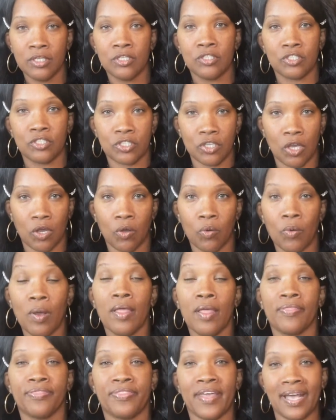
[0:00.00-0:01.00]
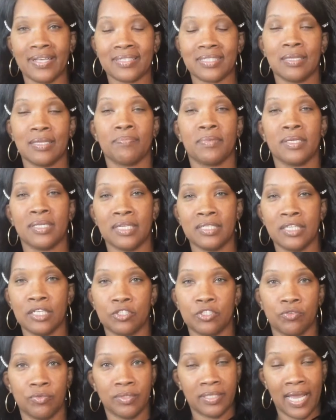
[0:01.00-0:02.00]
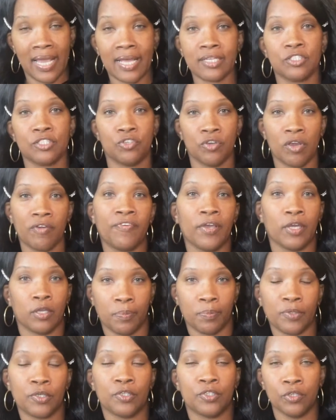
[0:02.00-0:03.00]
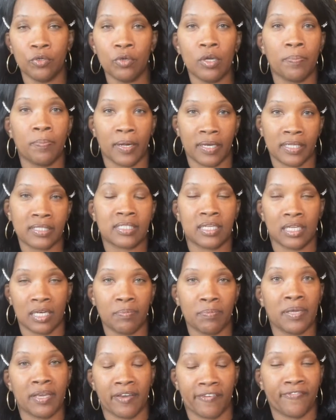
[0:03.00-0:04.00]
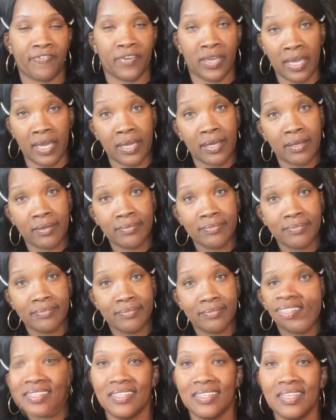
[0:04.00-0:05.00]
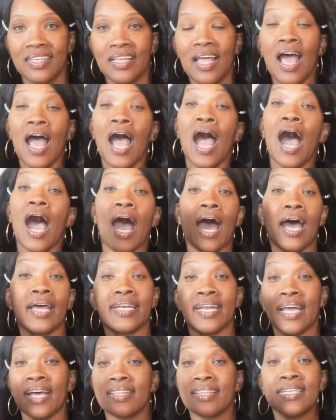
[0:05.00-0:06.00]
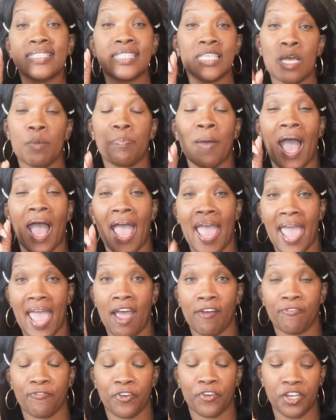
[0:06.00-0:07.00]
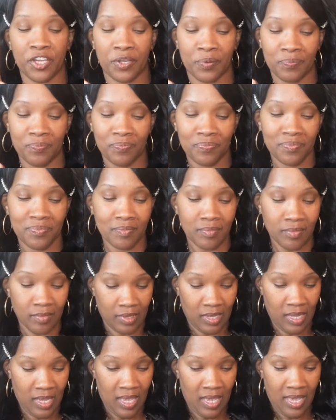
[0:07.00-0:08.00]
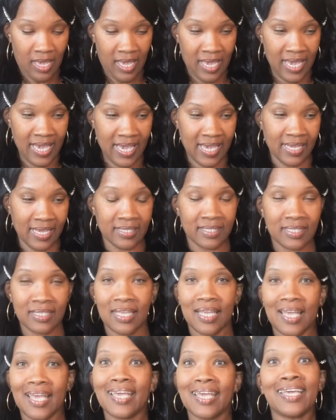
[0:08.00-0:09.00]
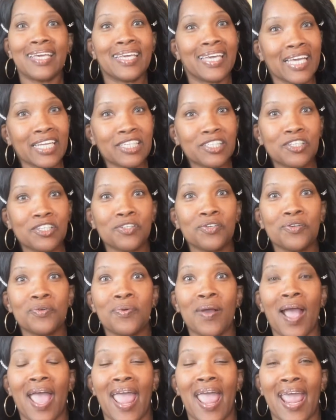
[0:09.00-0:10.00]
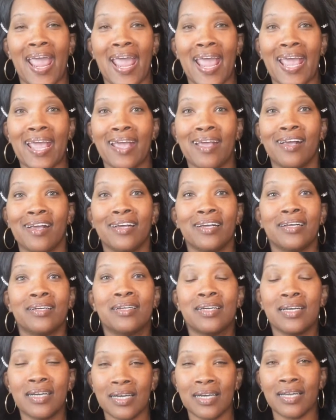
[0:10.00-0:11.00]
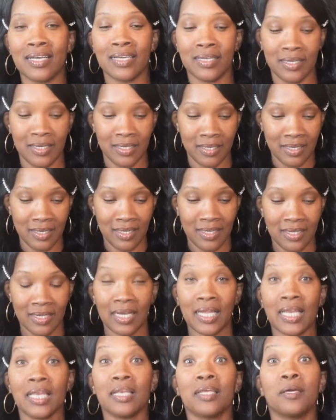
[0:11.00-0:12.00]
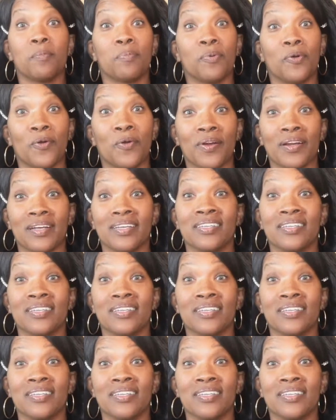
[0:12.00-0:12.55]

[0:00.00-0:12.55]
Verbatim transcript: So that's something additional. Yes, you're available to do it, but it's going to be a fee. Another tip I have for you is Get you a good clipboard.